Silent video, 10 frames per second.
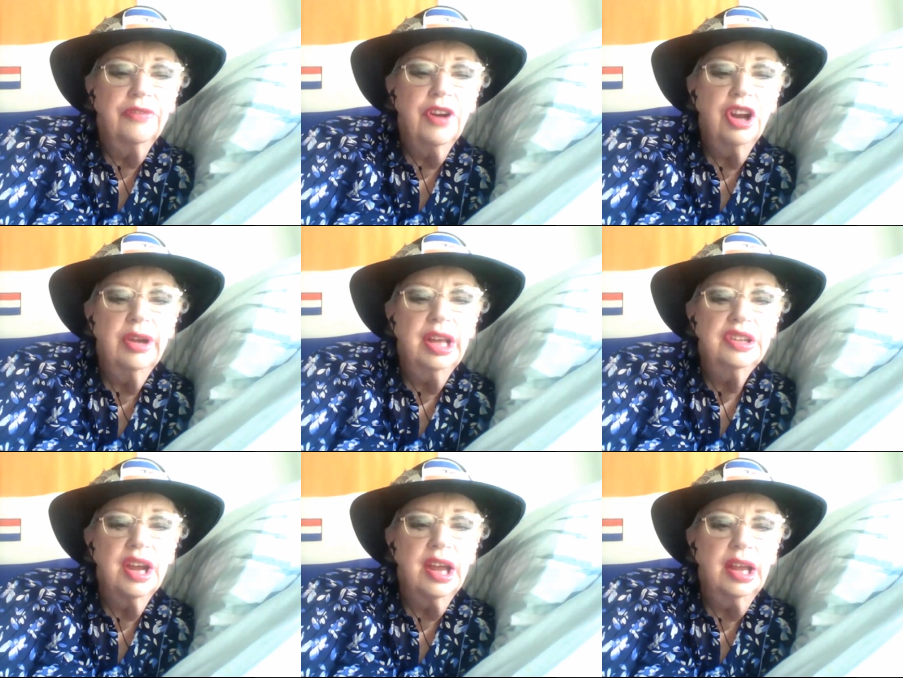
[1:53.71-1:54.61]
The
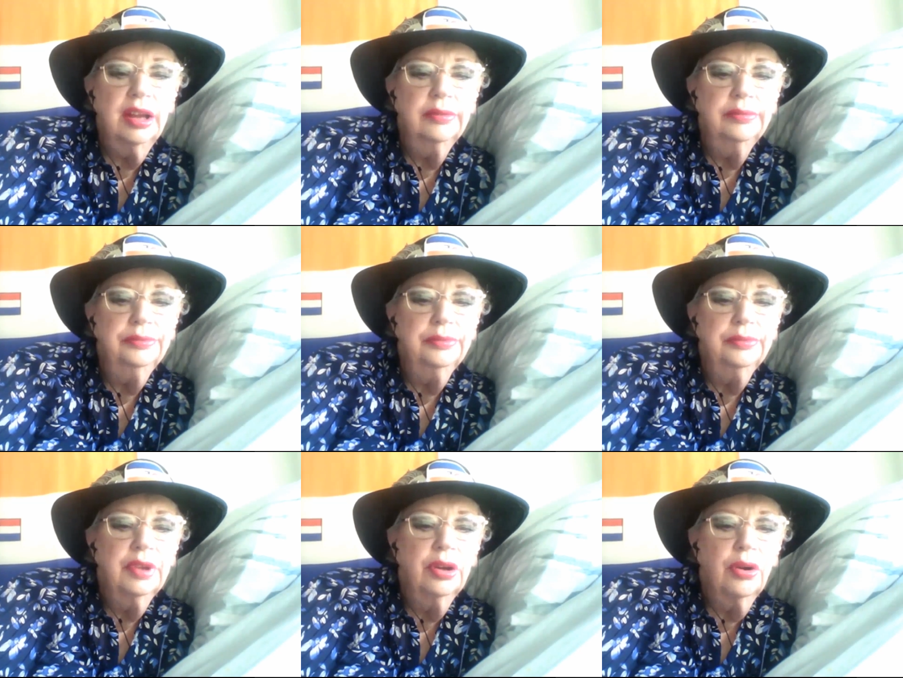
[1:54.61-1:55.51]
following day,
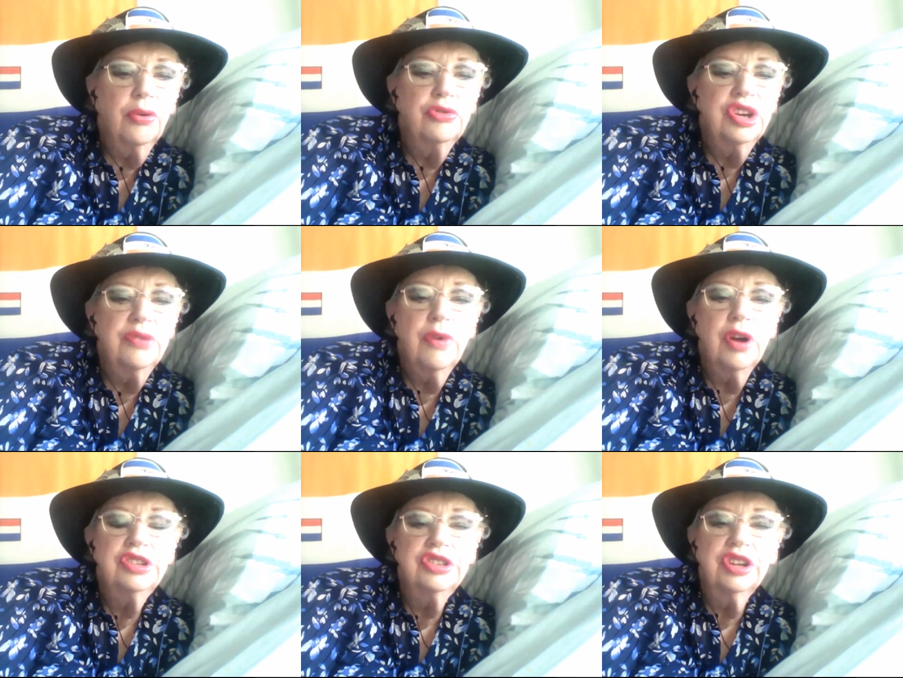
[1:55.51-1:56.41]
Audrey
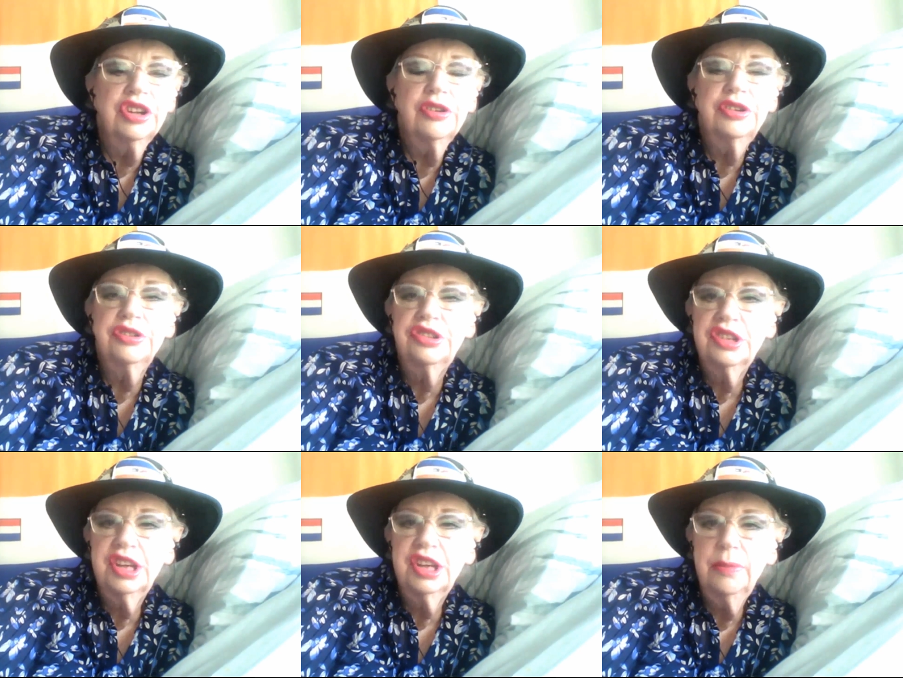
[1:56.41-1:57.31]
wanted to go to
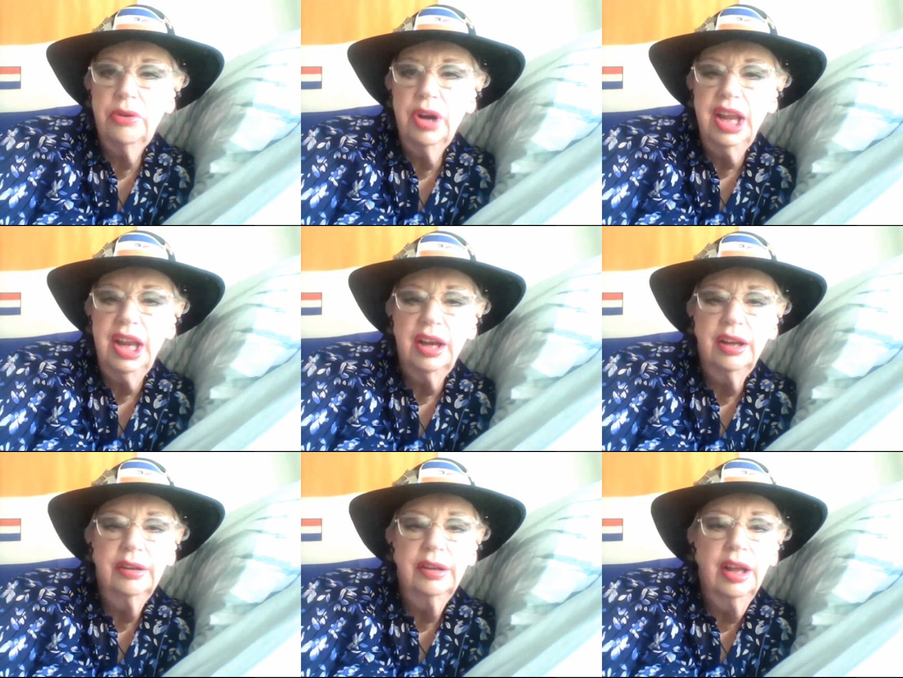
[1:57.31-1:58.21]

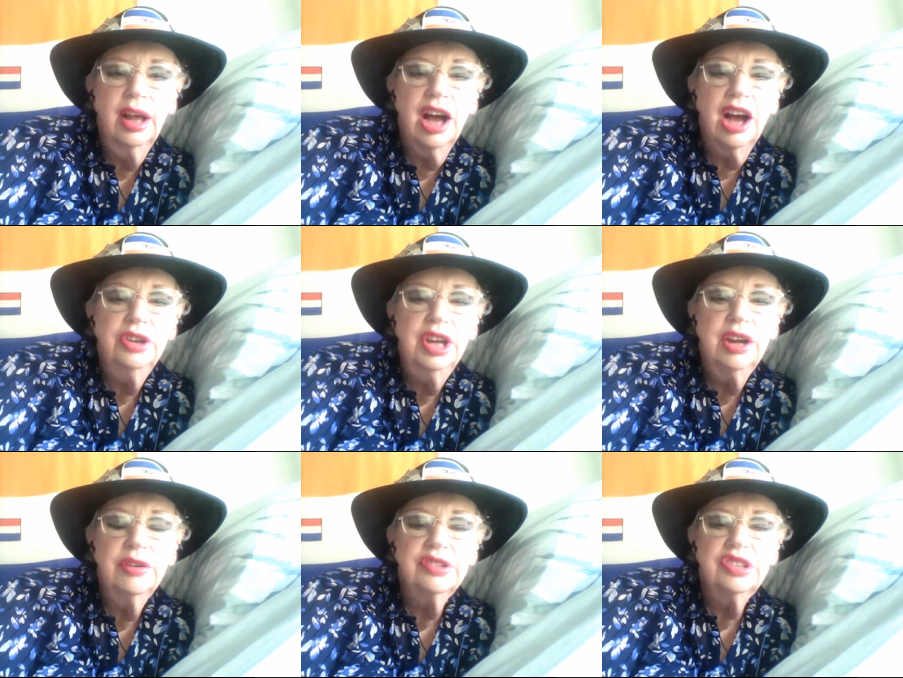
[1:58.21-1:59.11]
Skibbereen, our
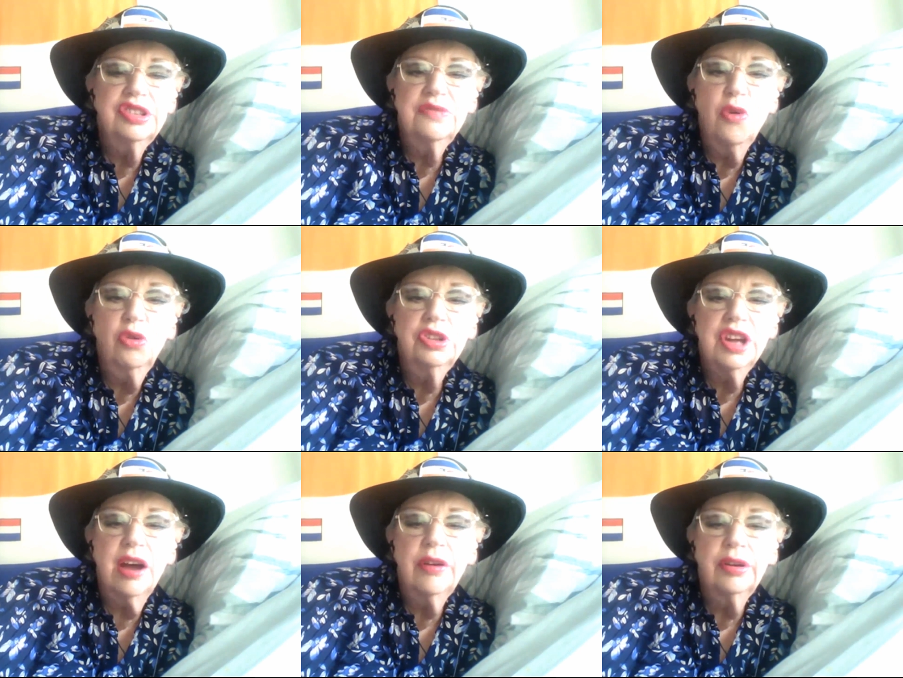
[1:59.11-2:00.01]
nearest small
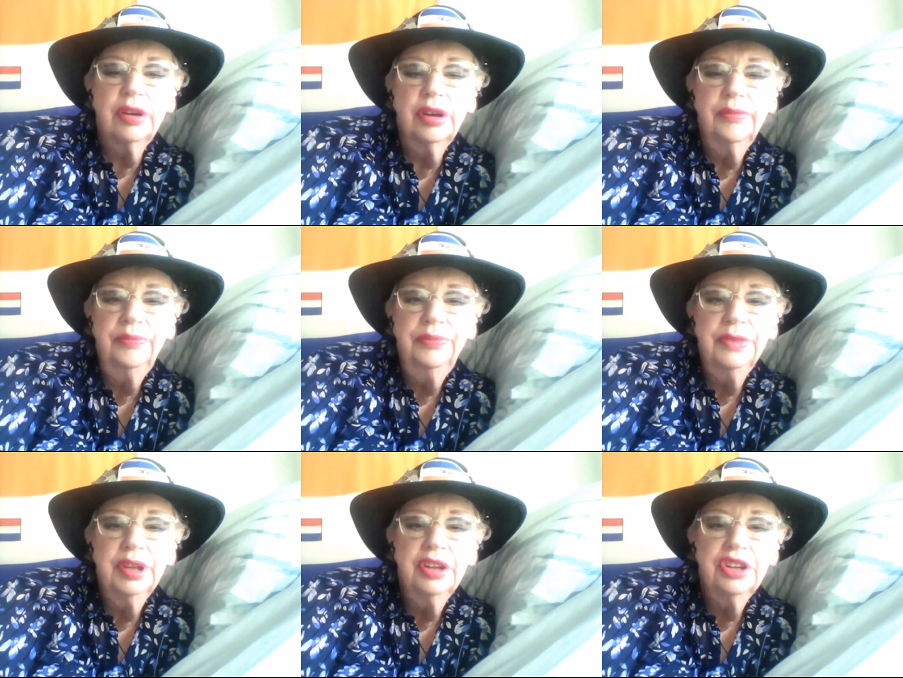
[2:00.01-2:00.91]
town,
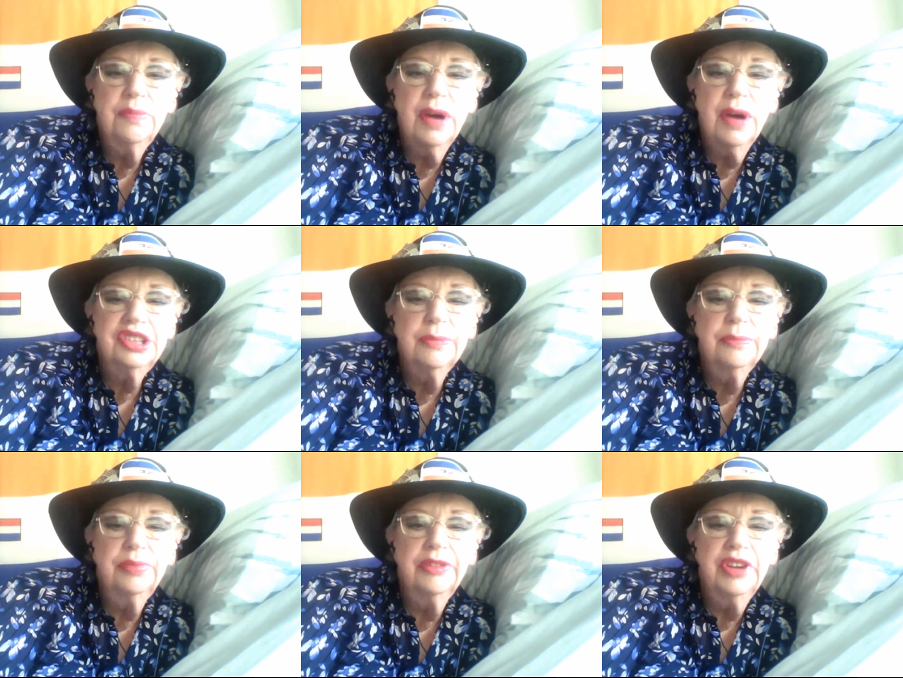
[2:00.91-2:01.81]
to buy some